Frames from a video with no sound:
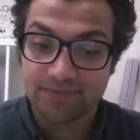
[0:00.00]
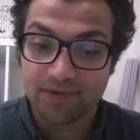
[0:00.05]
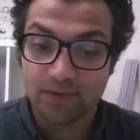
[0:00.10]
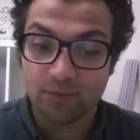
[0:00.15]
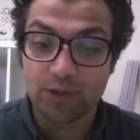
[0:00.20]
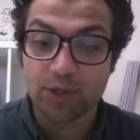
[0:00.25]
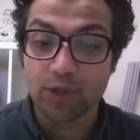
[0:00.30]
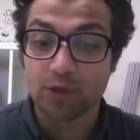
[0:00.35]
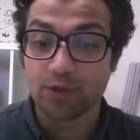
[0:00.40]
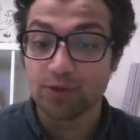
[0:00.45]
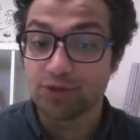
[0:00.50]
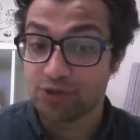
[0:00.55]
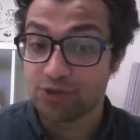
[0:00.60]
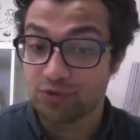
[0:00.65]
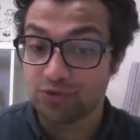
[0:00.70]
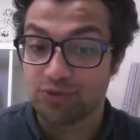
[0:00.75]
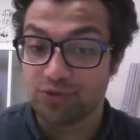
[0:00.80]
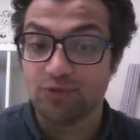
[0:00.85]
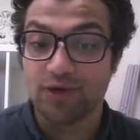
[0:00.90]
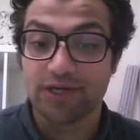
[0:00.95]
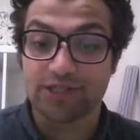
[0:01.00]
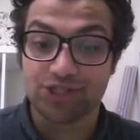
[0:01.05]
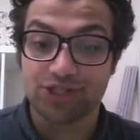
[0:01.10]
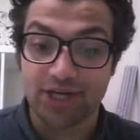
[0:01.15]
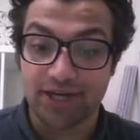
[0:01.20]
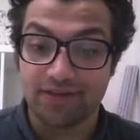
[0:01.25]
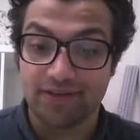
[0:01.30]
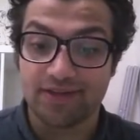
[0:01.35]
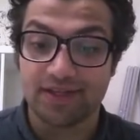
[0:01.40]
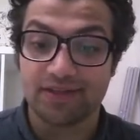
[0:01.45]
We also do a
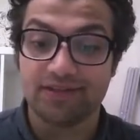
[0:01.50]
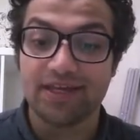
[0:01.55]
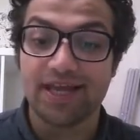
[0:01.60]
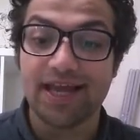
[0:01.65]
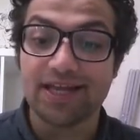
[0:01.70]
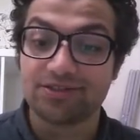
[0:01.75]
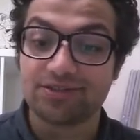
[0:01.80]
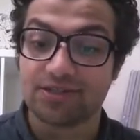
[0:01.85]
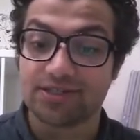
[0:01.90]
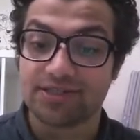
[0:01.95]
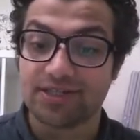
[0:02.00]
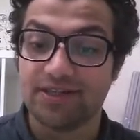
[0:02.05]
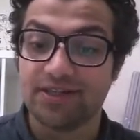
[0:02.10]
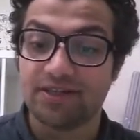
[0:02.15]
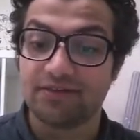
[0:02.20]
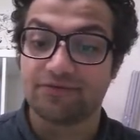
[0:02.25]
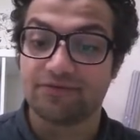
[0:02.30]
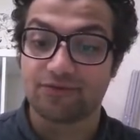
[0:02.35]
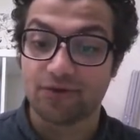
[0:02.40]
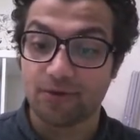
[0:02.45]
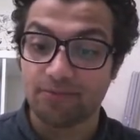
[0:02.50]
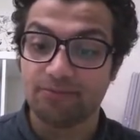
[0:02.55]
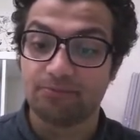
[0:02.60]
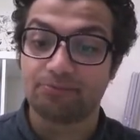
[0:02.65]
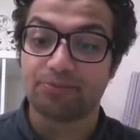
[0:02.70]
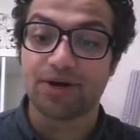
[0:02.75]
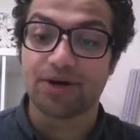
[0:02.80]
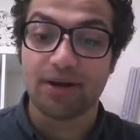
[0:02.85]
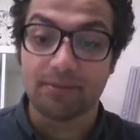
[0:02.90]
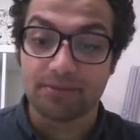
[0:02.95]
check that the address in the from
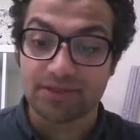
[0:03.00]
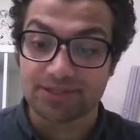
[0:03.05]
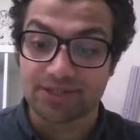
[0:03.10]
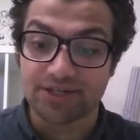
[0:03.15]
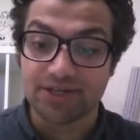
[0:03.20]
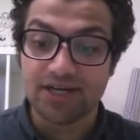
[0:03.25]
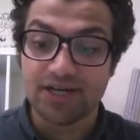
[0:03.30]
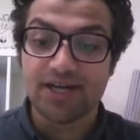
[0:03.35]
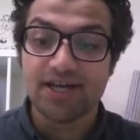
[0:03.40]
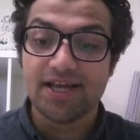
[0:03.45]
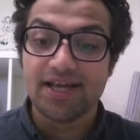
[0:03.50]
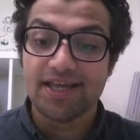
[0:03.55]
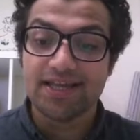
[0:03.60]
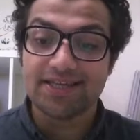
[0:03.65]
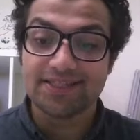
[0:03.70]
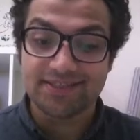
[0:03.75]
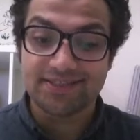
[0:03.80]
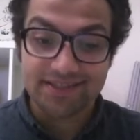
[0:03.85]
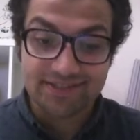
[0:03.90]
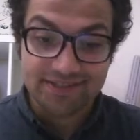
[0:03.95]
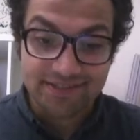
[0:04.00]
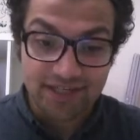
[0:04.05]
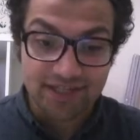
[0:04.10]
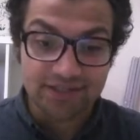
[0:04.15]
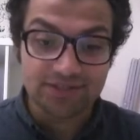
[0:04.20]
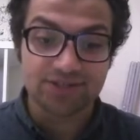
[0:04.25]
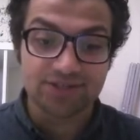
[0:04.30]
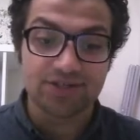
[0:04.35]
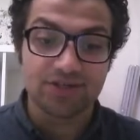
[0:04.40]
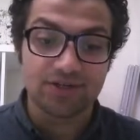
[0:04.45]
parameter is the
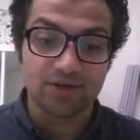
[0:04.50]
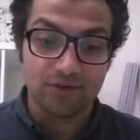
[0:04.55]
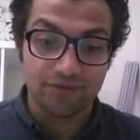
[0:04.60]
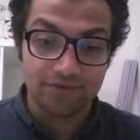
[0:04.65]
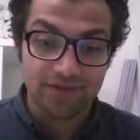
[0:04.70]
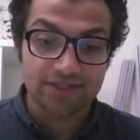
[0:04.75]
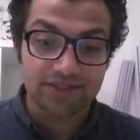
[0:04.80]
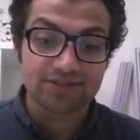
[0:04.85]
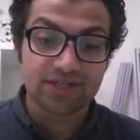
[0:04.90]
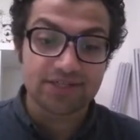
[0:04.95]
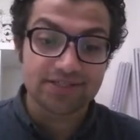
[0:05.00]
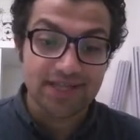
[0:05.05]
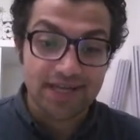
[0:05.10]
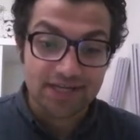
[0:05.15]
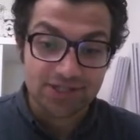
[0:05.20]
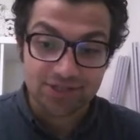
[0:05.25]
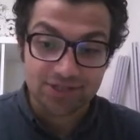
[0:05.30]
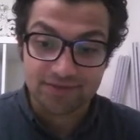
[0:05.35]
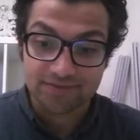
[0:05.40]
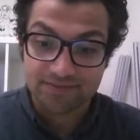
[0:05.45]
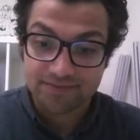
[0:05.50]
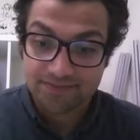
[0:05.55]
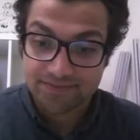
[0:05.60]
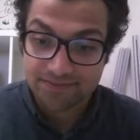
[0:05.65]
sender of the transaction.